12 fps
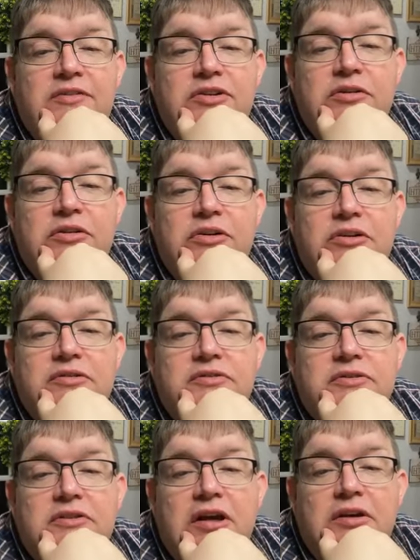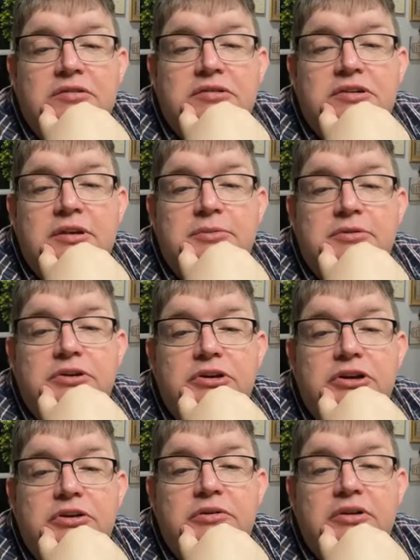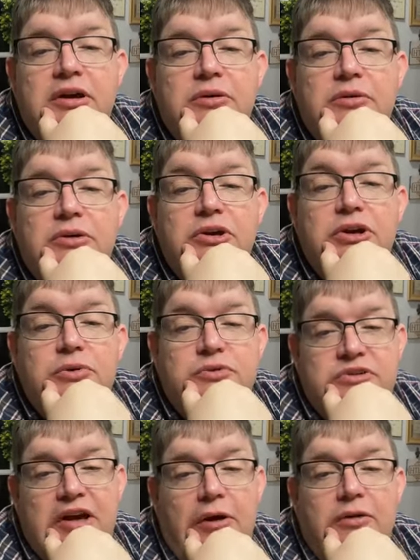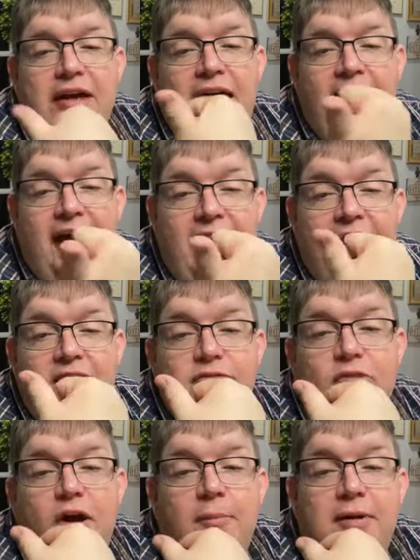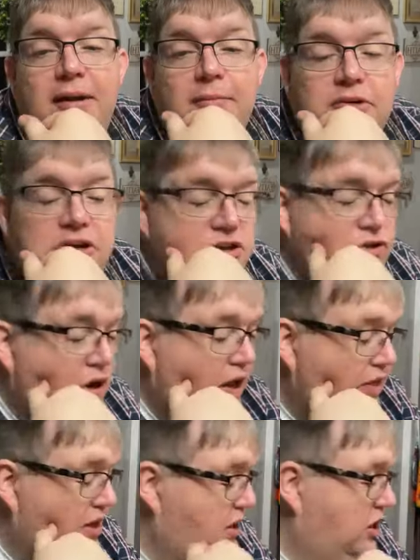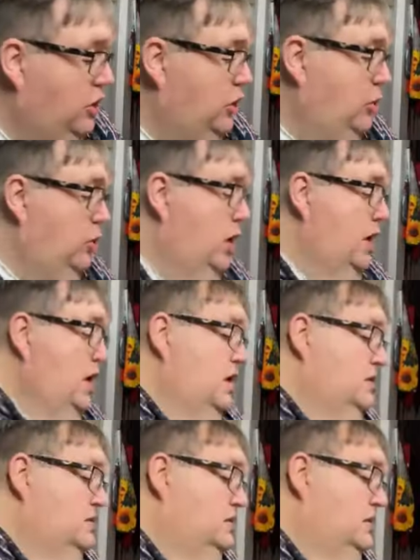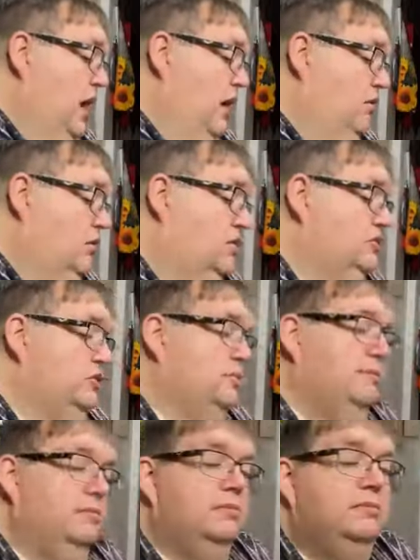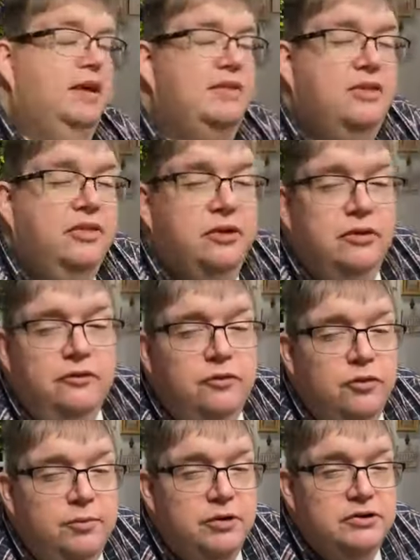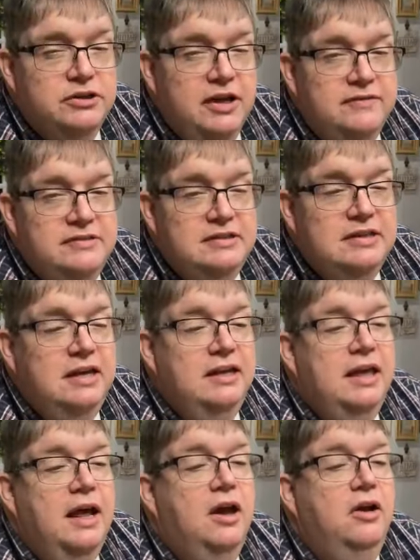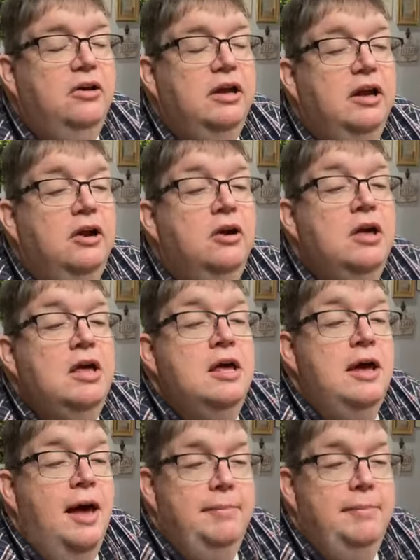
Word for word: Have you heard of salt substitute? No, new salt. I have, Robin. I'm going to try the new salt because you're about the third or fourth person I've seen that on here.